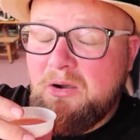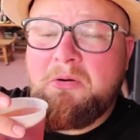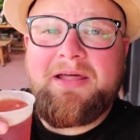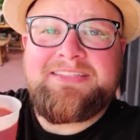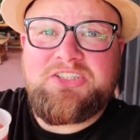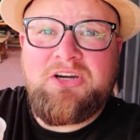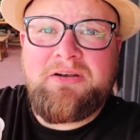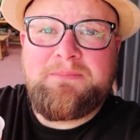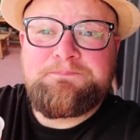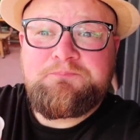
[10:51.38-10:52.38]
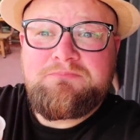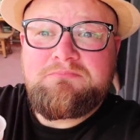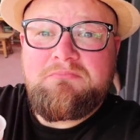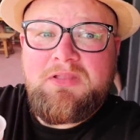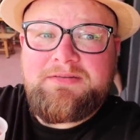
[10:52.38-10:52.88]
Oh, that's good.
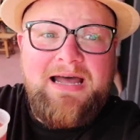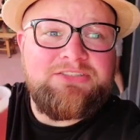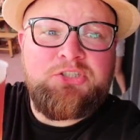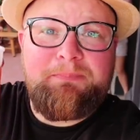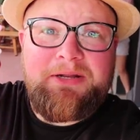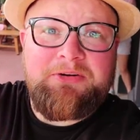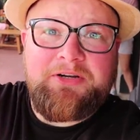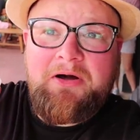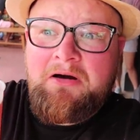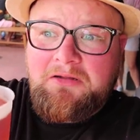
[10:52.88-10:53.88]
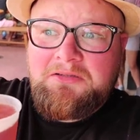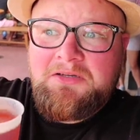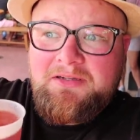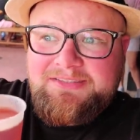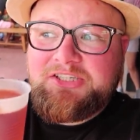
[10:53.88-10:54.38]
Not too bitter at all.
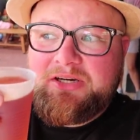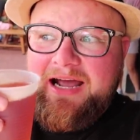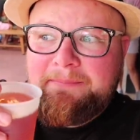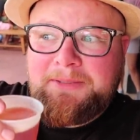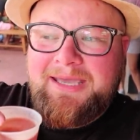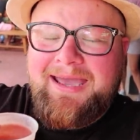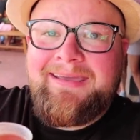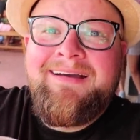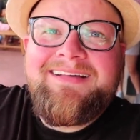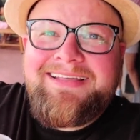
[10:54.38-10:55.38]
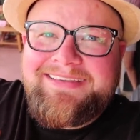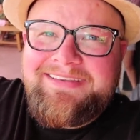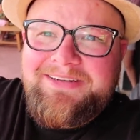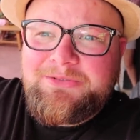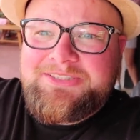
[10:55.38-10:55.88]
That's a good I P A. Like,
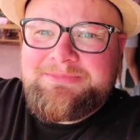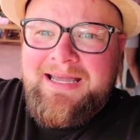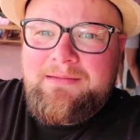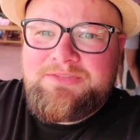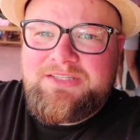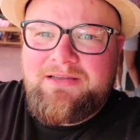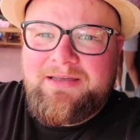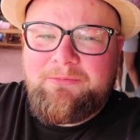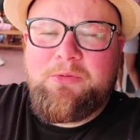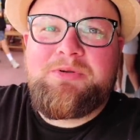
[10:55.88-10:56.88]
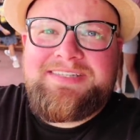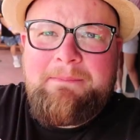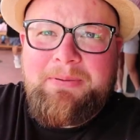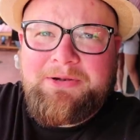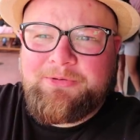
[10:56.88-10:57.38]
you know, sometimes uh, when we say
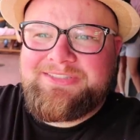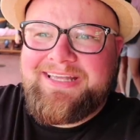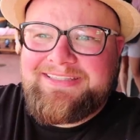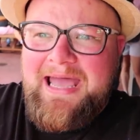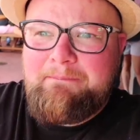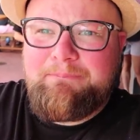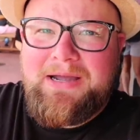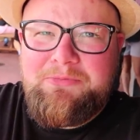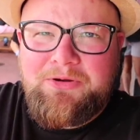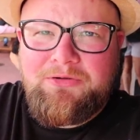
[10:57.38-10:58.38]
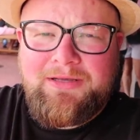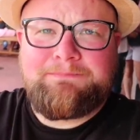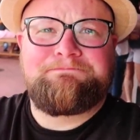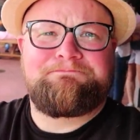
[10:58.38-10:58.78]
bitter, it's like that bite where you're like,